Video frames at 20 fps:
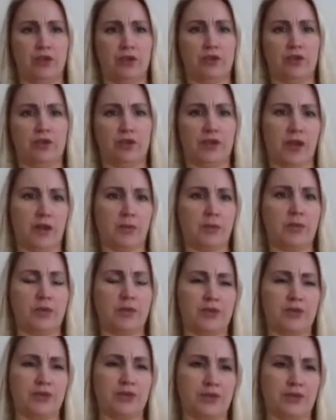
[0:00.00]
that that
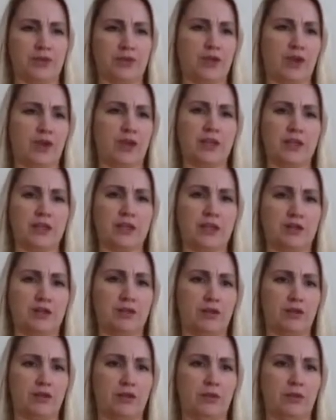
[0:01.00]
person has created
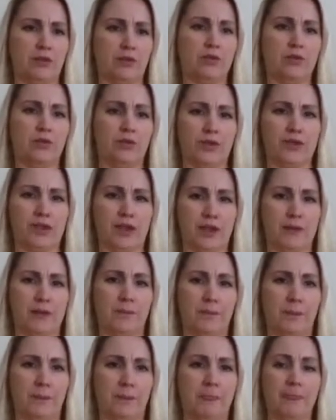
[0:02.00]
over time?
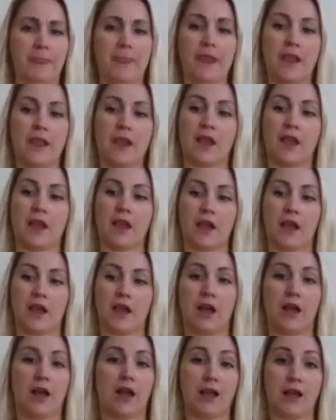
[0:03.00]

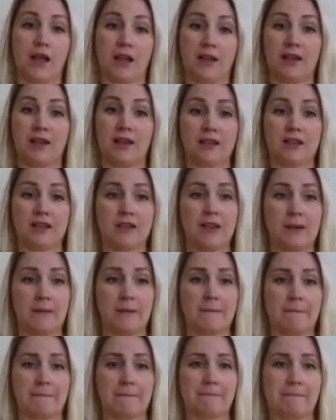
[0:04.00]
And that's
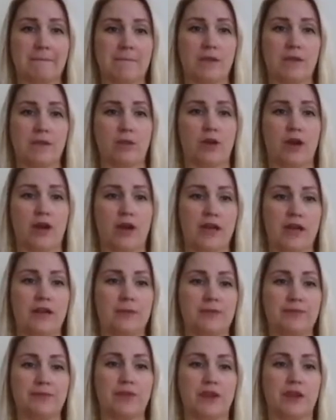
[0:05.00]
it.
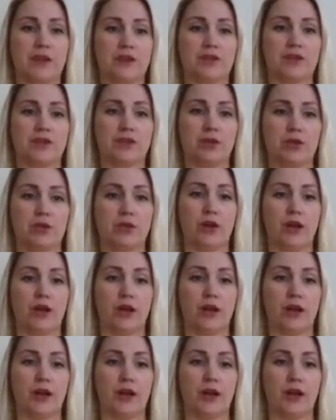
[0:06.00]
Okay, so